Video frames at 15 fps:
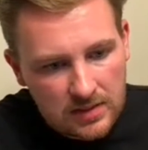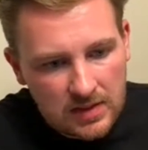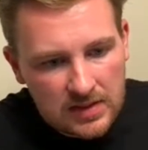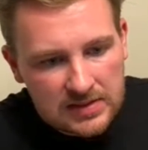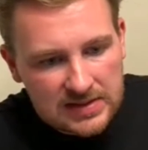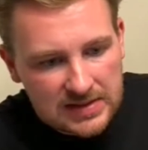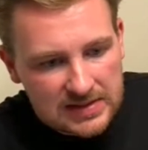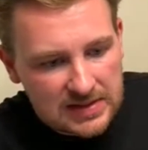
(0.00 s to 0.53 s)

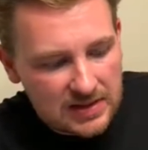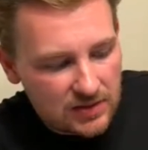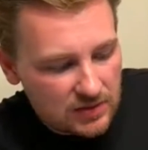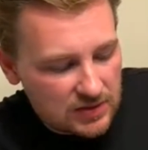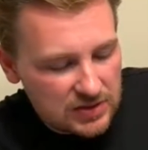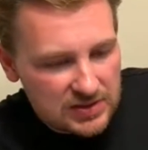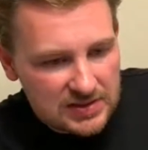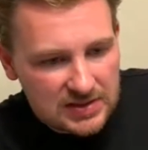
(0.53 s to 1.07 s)
CC, you can
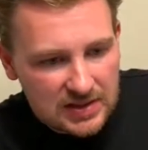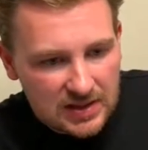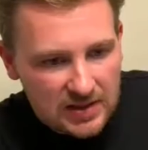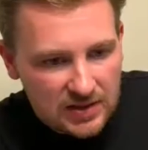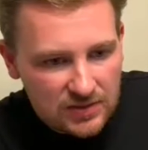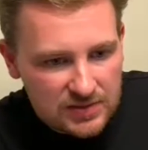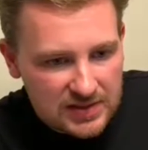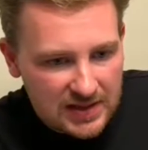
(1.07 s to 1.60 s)
just
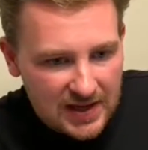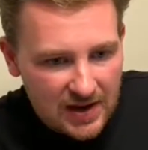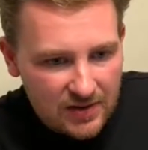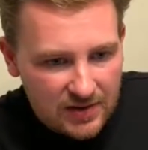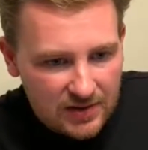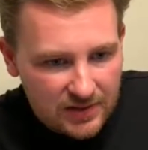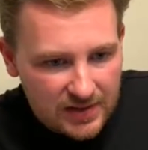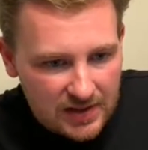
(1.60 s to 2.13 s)
use a
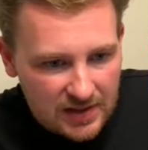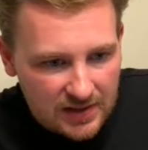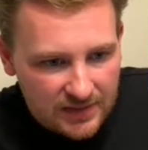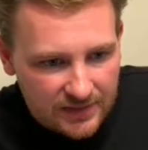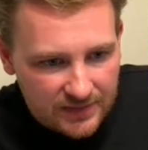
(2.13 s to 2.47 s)
calculator.